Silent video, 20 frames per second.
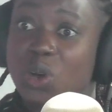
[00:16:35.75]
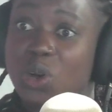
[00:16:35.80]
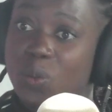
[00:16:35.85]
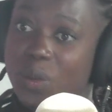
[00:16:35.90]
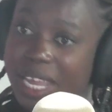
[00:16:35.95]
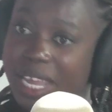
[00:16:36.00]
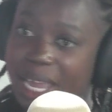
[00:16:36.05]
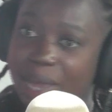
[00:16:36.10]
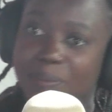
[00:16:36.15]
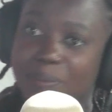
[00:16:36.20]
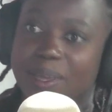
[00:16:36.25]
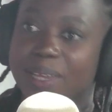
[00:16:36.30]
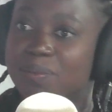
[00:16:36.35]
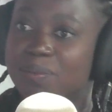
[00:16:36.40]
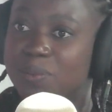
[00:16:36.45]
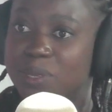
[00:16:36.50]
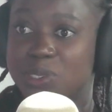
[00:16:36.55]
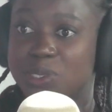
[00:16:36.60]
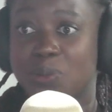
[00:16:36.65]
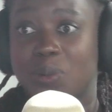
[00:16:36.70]
We keep it
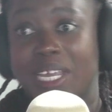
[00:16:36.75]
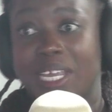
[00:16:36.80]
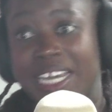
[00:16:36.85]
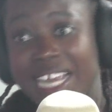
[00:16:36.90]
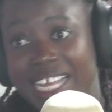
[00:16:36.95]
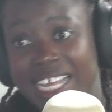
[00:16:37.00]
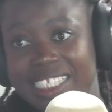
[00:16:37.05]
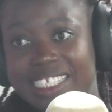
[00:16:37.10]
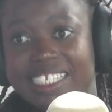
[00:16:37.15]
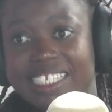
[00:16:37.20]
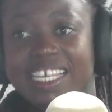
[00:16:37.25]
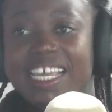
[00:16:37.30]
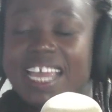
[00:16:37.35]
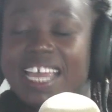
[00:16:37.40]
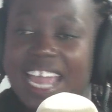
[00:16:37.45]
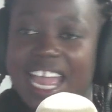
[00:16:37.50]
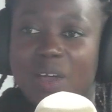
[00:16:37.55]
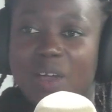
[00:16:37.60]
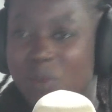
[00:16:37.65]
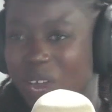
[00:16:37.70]
between us,
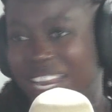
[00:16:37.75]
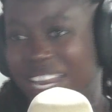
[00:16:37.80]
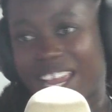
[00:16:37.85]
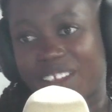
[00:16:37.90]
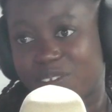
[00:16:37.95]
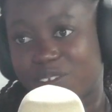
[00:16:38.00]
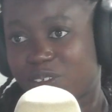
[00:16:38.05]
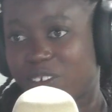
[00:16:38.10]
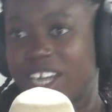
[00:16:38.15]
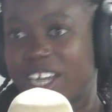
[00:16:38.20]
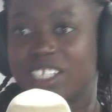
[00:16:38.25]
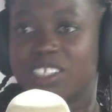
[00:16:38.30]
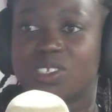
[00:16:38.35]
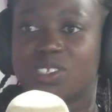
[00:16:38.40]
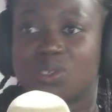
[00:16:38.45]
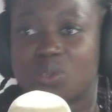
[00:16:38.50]
and we're like friends,